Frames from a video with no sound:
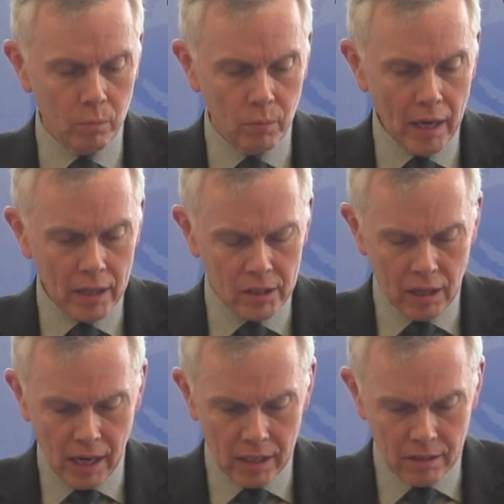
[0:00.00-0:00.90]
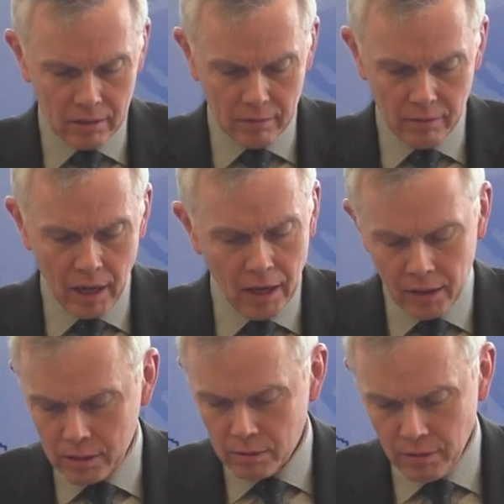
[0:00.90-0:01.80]
we had a slide, and,
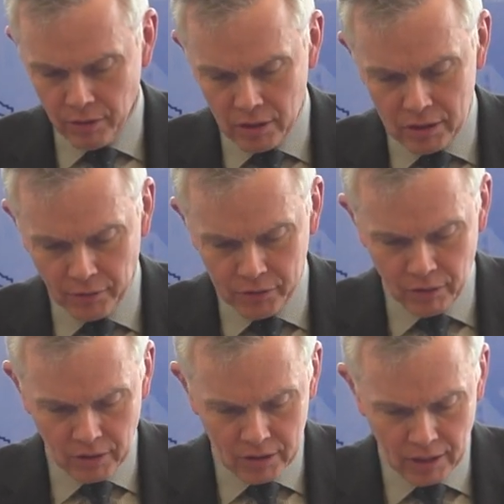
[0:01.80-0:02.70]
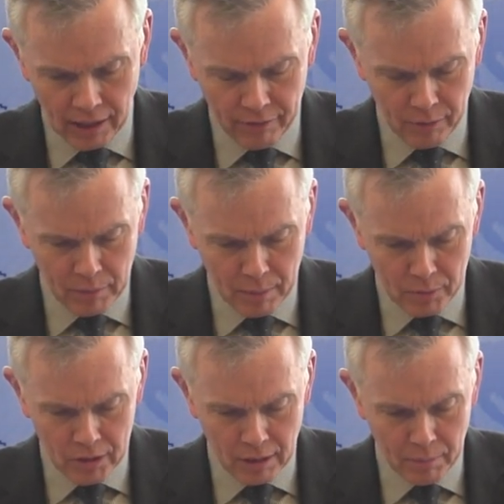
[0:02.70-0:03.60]
and this was a very self-serving slide from the
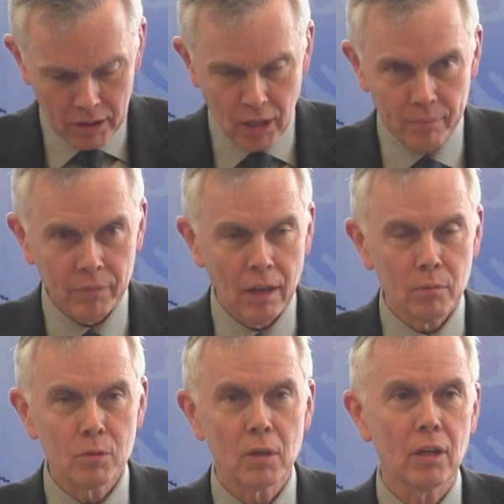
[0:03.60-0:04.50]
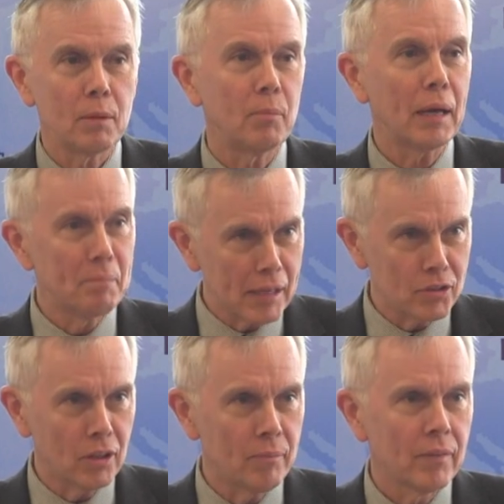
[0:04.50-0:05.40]
embassy in Beijing, which we called a brick
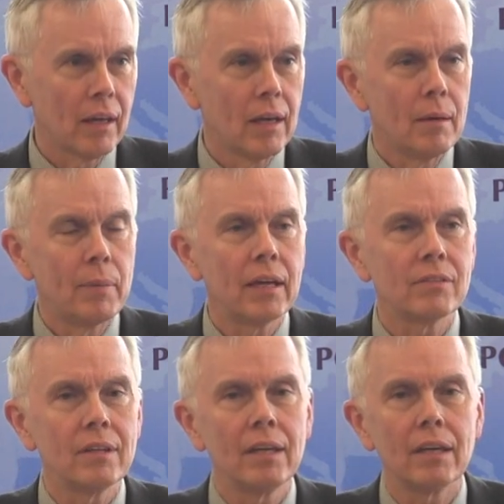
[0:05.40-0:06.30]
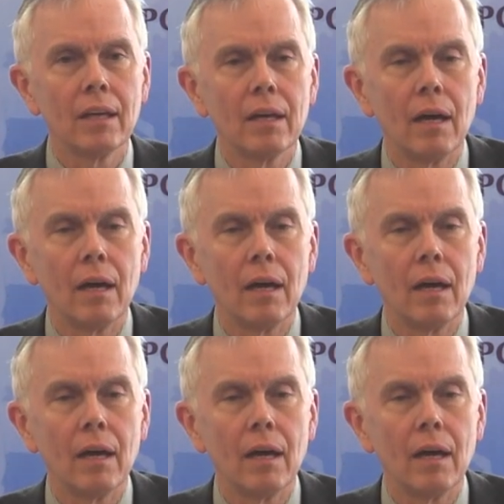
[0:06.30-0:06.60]
buster, because I think